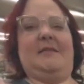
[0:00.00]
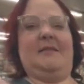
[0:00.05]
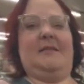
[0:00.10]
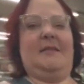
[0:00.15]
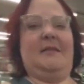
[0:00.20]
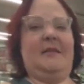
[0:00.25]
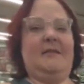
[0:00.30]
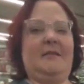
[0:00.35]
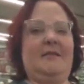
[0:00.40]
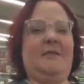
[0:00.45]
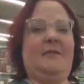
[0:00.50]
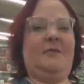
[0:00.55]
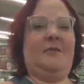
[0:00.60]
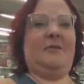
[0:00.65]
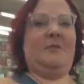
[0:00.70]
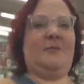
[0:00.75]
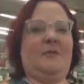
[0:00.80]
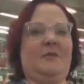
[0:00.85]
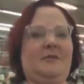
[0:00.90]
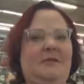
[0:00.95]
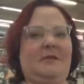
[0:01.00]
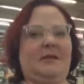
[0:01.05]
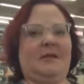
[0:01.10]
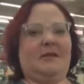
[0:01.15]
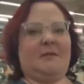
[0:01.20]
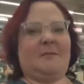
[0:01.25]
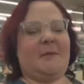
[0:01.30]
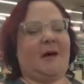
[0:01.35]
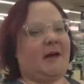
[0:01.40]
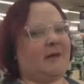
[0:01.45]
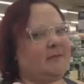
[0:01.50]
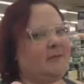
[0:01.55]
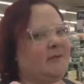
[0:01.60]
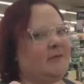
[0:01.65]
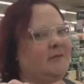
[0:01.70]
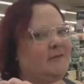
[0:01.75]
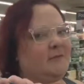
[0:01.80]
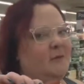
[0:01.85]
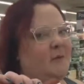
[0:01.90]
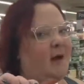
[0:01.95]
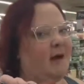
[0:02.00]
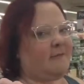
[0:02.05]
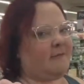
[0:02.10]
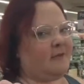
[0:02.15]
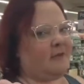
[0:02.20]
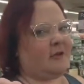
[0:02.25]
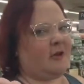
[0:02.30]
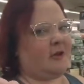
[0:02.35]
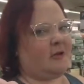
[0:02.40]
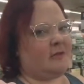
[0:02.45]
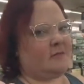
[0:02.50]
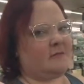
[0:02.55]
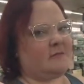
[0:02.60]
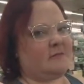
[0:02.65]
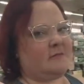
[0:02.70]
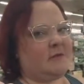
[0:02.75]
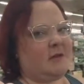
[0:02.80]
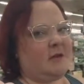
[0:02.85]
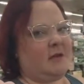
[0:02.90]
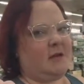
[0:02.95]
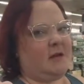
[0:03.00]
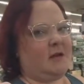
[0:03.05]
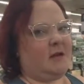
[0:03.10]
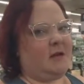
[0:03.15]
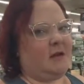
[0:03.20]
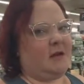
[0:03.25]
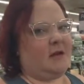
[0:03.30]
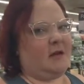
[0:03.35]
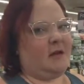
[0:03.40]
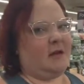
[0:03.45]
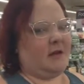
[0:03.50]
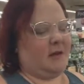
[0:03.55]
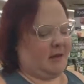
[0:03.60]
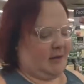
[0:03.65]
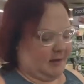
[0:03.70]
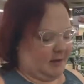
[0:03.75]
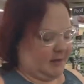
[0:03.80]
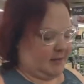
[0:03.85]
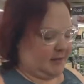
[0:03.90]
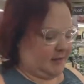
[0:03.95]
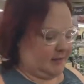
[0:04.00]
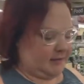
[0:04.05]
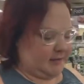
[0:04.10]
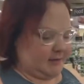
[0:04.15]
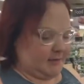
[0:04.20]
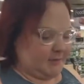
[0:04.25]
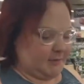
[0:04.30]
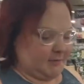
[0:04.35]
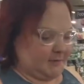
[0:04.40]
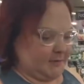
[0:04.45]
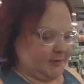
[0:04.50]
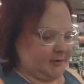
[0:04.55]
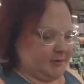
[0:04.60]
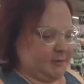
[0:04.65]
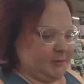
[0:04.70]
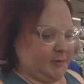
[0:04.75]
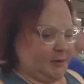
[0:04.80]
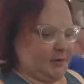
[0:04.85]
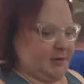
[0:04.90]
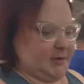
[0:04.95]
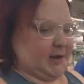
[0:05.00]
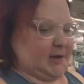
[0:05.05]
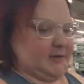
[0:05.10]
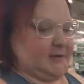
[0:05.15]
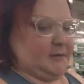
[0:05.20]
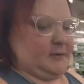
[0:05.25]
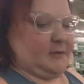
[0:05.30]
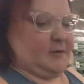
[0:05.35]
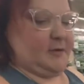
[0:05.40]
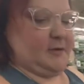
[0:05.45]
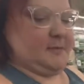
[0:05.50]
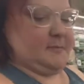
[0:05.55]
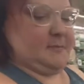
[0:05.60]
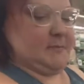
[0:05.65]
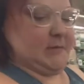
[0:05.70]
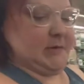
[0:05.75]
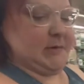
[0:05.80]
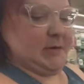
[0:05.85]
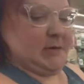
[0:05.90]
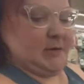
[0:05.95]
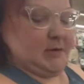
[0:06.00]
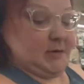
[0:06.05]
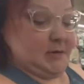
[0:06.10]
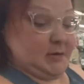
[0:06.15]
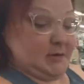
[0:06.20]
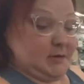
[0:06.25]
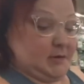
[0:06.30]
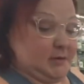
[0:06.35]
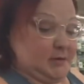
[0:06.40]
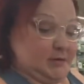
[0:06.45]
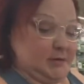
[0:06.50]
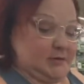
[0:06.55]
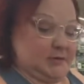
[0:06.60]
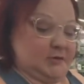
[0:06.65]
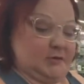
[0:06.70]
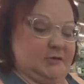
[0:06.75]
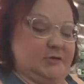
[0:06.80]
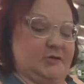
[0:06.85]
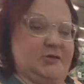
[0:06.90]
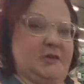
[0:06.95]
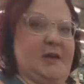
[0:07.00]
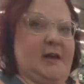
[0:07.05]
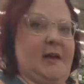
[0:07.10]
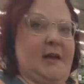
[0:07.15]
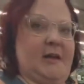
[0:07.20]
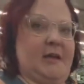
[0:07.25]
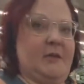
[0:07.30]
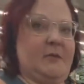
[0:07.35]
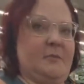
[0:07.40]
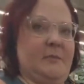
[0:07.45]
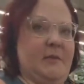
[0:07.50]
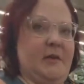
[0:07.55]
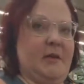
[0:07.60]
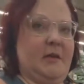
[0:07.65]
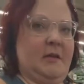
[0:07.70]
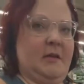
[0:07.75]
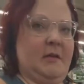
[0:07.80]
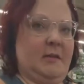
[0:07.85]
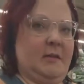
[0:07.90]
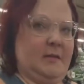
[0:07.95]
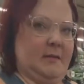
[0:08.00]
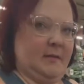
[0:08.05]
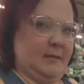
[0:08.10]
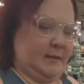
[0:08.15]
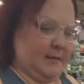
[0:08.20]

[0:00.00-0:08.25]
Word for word: These look cool. They're like the bottom of waffle cone. Oh, that's cool. I thought they'd be fun to put in ice cream. Chicago mix.